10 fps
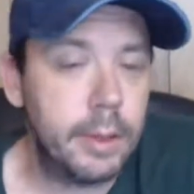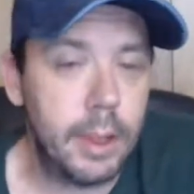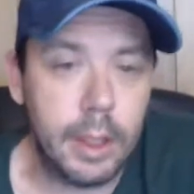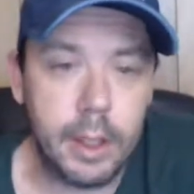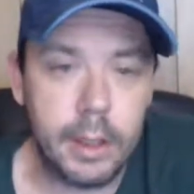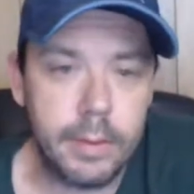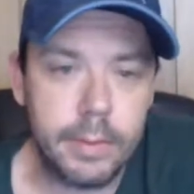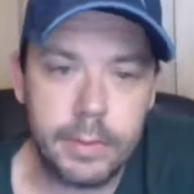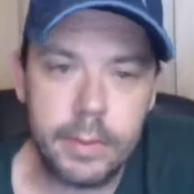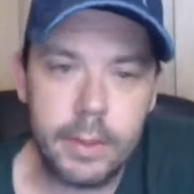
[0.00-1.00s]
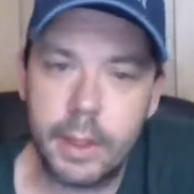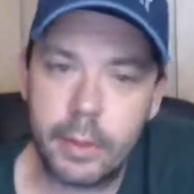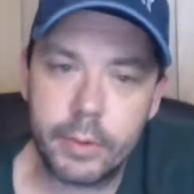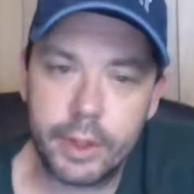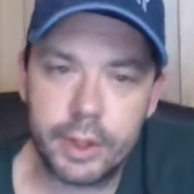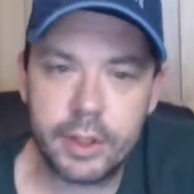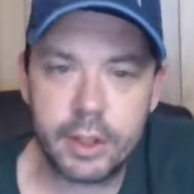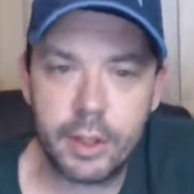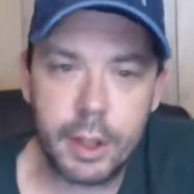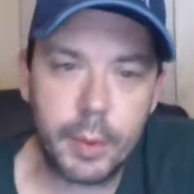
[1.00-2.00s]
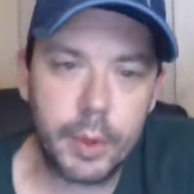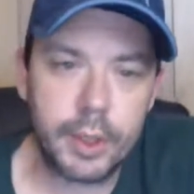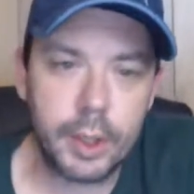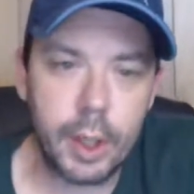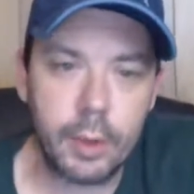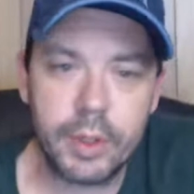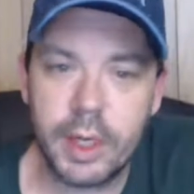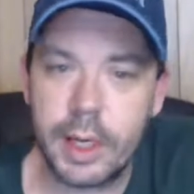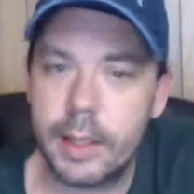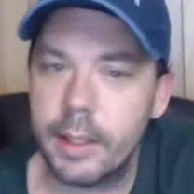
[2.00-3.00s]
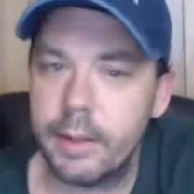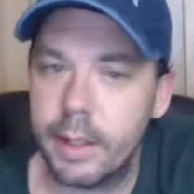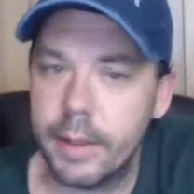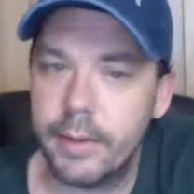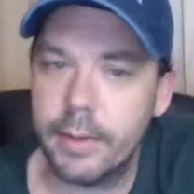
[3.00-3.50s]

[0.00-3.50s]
Um, there was no sign of this